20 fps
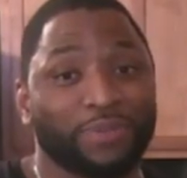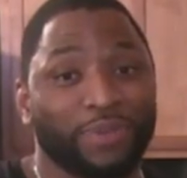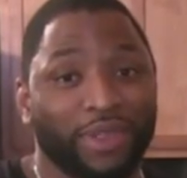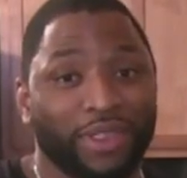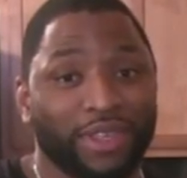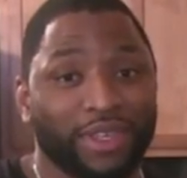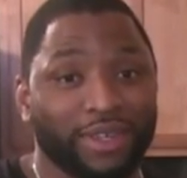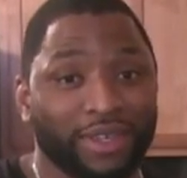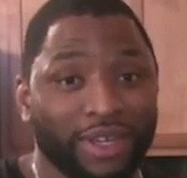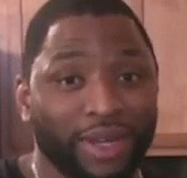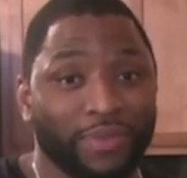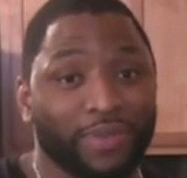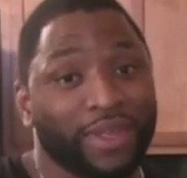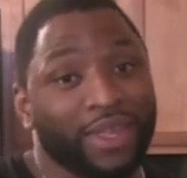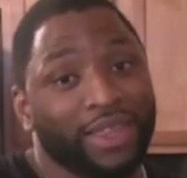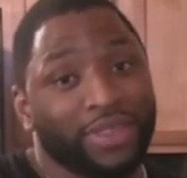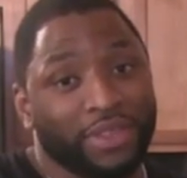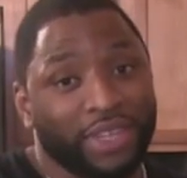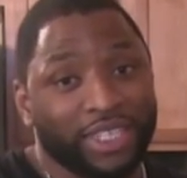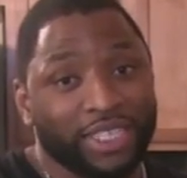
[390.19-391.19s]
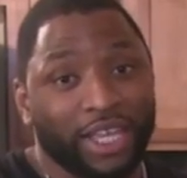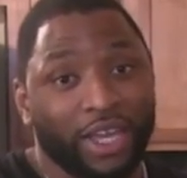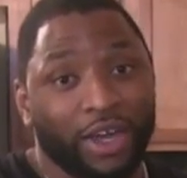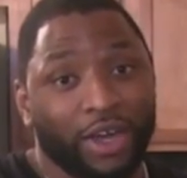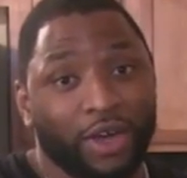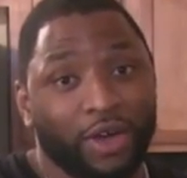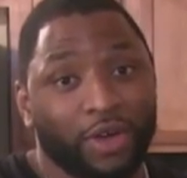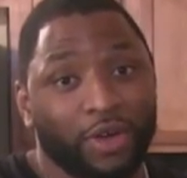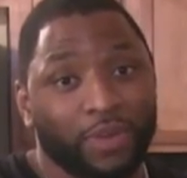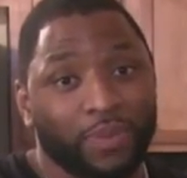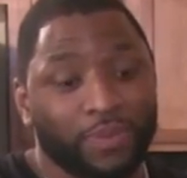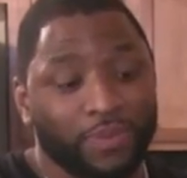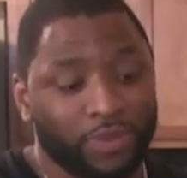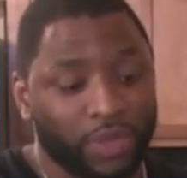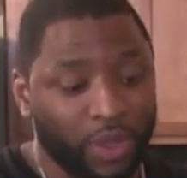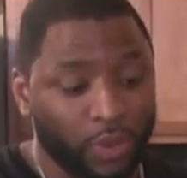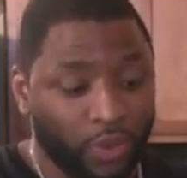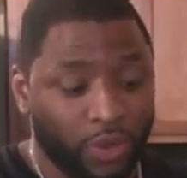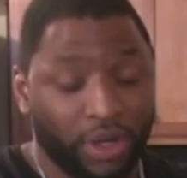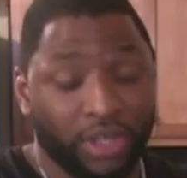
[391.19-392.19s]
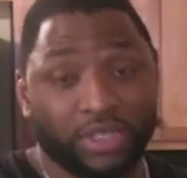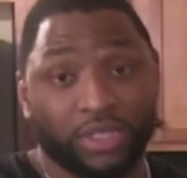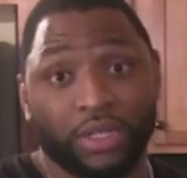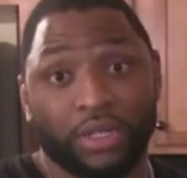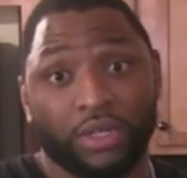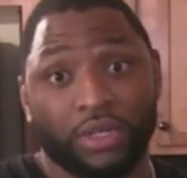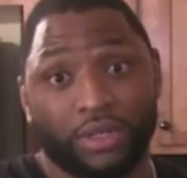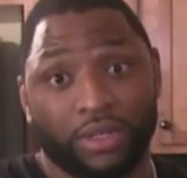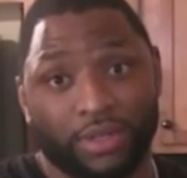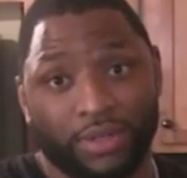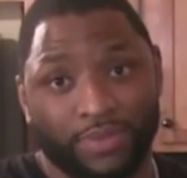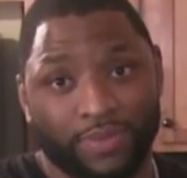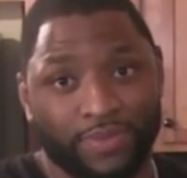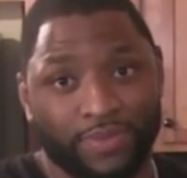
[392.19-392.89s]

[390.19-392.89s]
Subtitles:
blended up, this is how you want it to look.